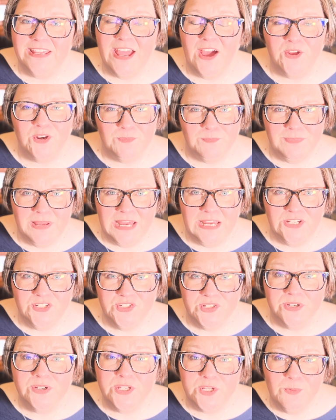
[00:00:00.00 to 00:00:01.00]
how to make
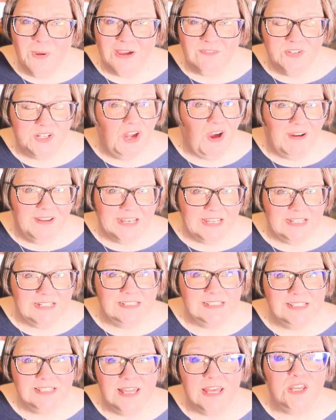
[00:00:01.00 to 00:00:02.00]
sure you have an
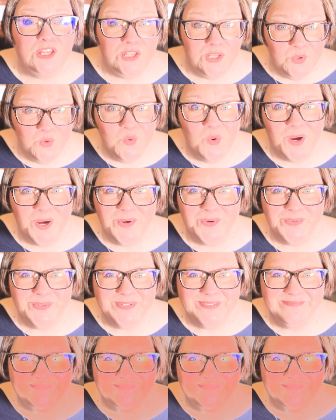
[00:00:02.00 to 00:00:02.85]
audience that you own.